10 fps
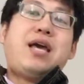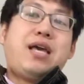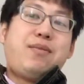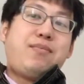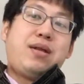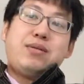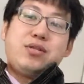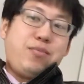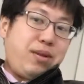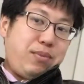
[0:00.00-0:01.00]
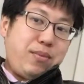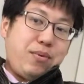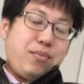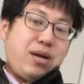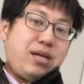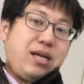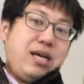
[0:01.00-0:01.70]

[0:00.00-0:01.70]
I met so many people, but